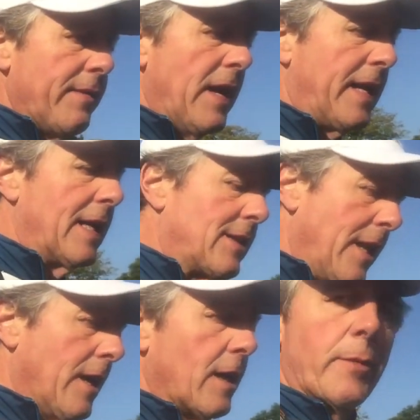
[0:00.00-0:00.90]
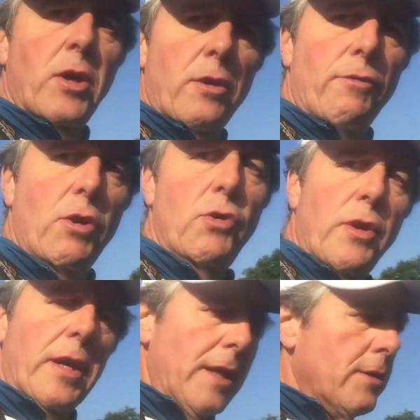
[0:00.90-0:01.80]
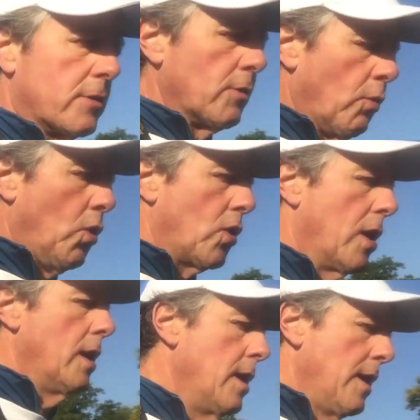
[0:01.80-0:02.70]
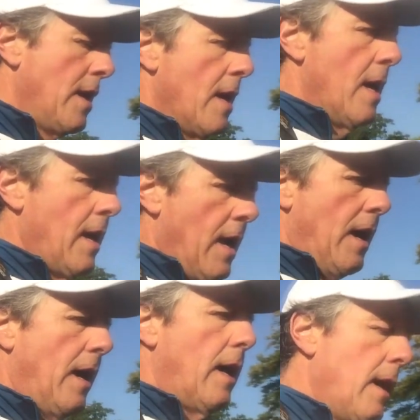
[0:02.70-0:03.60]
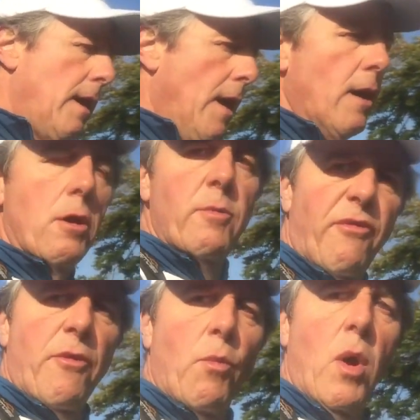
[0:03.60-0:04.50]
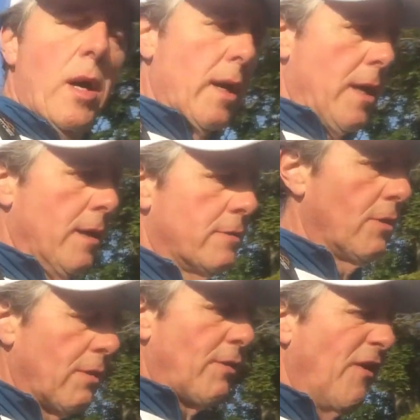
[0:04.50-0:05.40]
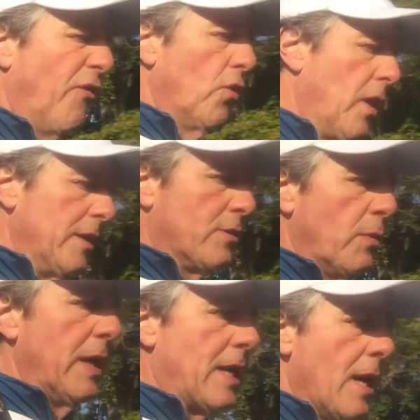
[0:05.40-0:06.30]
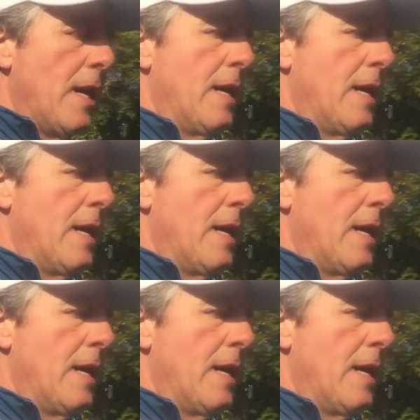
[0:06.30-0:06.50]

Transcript: And then actually I'm going to be on the route that I used to walk uh, home from work, sort of three or four nights a week.